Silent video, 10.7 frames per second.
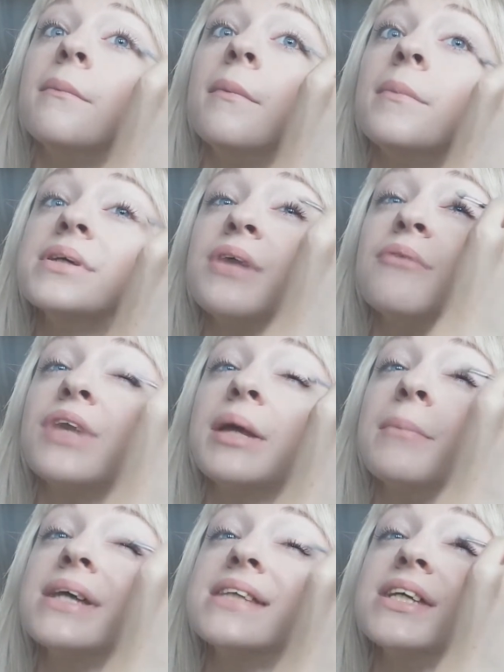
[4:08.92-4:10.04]
Must sound really
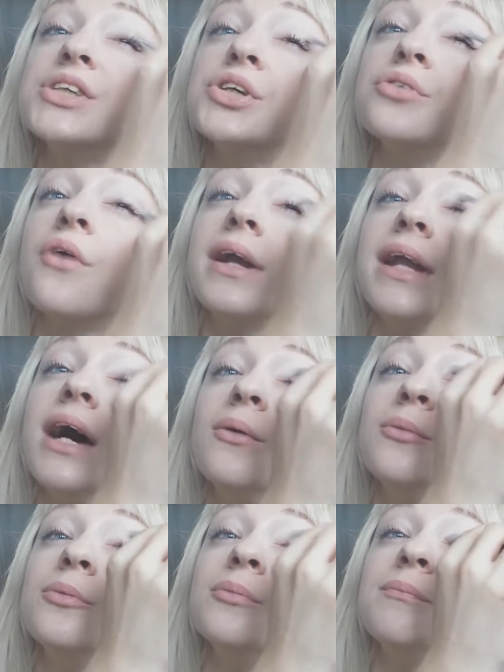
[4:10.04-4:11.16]
messy to you right
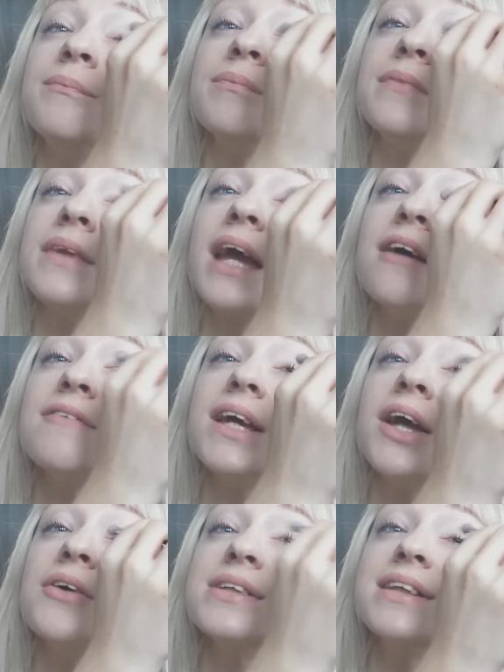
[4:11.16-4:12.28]
now. Everything
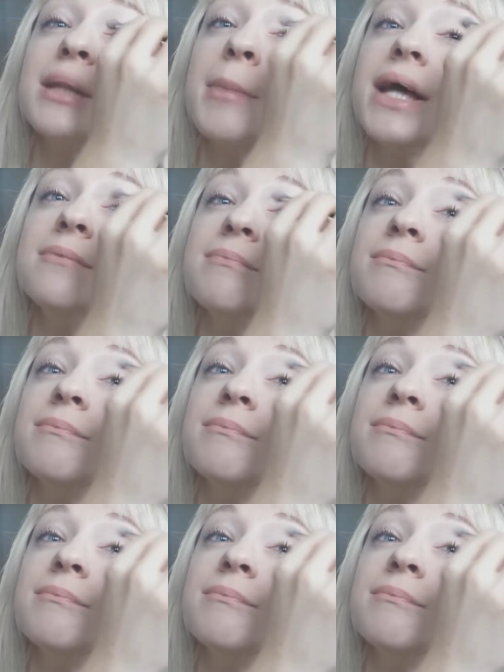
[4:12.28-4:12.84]
goes under the bed.